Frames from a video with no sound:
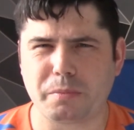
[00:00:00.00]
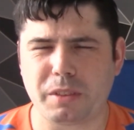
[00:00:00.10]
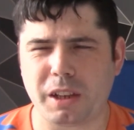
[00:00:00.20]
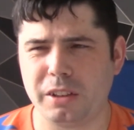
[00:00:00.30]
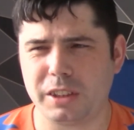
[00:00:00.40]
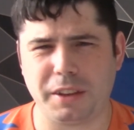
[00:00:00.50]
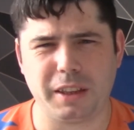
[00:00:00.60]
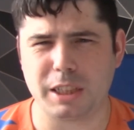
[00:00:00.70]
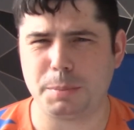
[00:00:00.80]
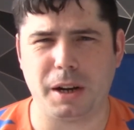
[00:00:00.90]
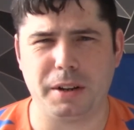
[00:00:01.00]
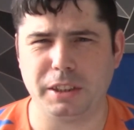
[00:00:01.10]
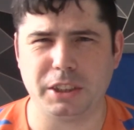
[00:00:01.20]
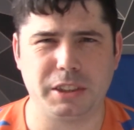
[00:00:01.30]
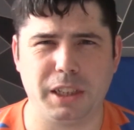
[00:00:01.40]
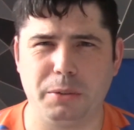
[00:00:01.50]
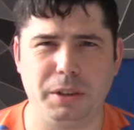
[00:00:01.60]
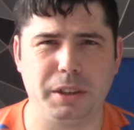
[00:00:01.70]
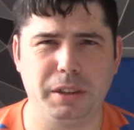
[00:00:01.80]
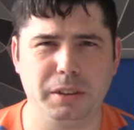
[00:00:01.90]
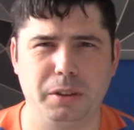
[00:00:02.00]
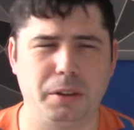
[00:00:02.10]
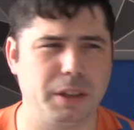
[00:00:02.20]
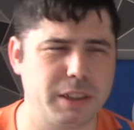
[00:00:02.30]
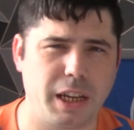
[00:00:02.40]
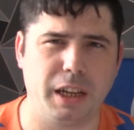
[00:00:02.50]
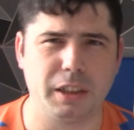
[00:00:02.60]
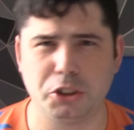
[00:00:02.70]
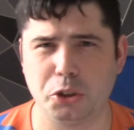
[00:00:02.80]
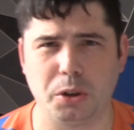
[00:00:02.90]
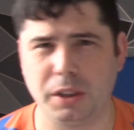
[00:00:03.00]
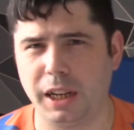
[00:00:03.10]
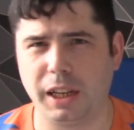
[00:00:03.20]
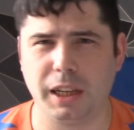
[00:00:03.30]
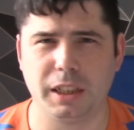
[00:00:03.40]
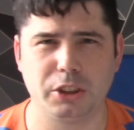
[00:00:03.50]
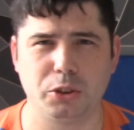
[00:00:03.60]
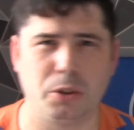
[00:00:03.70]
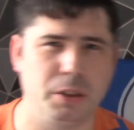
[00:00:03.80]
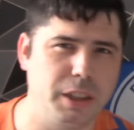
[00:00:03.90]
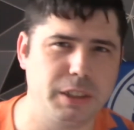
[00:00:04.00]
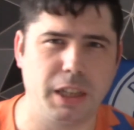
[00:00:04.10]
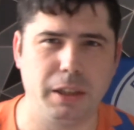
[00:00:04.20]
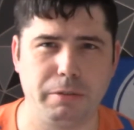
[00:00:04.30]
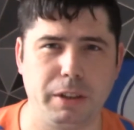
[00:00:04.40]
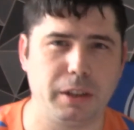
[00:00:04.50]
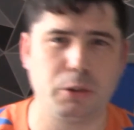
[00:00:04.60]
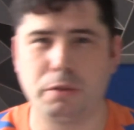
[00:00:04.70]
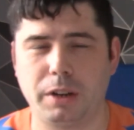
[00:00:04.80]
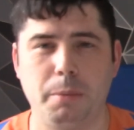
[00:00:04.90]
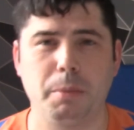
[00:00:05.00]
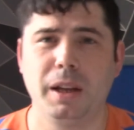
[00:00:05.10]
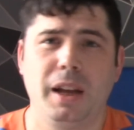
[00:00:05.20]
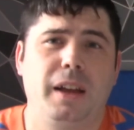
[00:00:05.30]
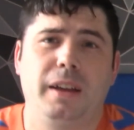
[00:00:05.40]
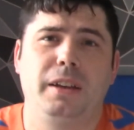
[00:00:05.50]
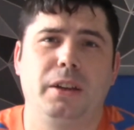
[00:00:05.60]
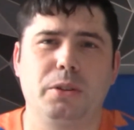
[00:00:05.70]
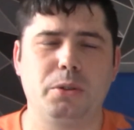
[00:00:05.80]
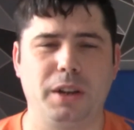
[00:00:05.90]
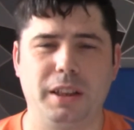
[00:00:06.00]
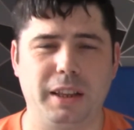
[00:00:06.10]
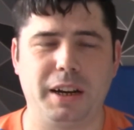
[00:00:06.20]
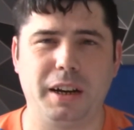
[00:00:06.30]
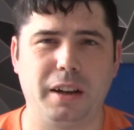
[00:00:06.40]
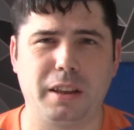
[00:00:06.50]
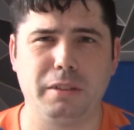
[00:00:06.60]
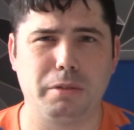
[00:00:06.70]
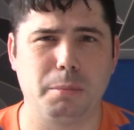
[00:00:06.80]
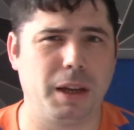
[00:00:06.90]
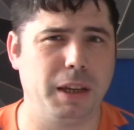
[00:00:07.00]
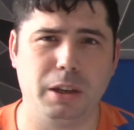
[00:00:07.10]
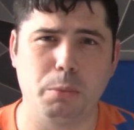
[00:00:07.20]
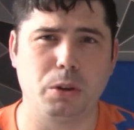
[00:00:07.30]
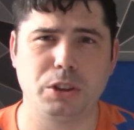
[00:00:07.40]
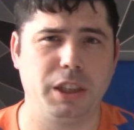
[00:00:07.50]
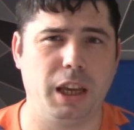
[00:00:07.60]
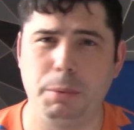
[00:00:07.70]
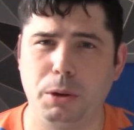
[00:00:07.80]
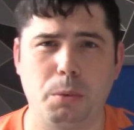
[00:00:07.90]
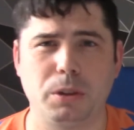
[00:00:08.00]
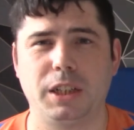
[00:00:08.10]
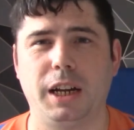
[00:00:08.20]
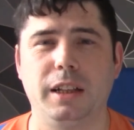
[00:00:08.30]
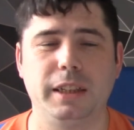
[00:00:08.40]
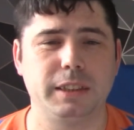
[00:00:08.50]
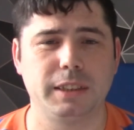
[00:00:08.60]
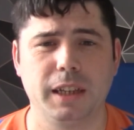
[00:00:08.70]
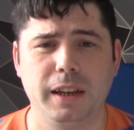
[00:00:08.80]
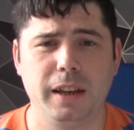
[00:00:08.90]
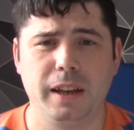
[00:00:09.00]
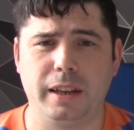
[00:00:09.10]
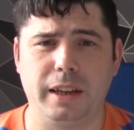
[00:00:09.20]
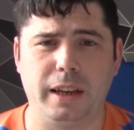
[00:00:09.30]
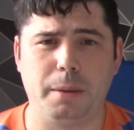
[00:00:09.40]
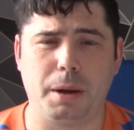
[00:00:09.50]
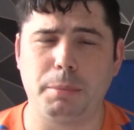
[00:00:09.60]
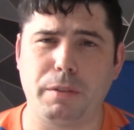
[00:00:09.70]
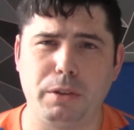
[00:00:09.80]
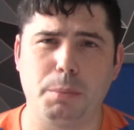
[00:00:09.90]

because I think that's better than just telling you, oh, this guy had a shot and that guy had a shot and this guy flicked it over him. You're not going to learn anything from that. You can watch the game, you can watch the highlights, but I'm giving you